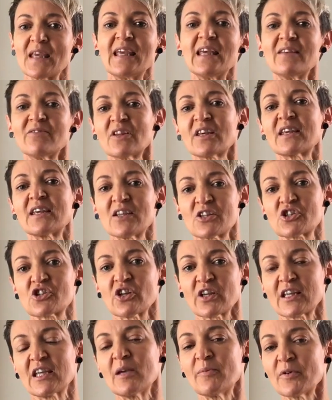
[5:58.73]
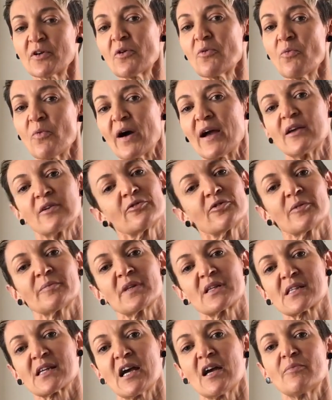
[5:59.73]
in the kitchen, keep it away from
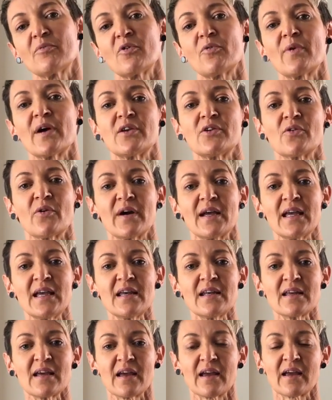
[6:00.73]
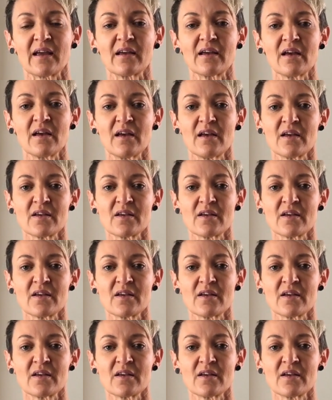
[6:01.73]
the table where you're eating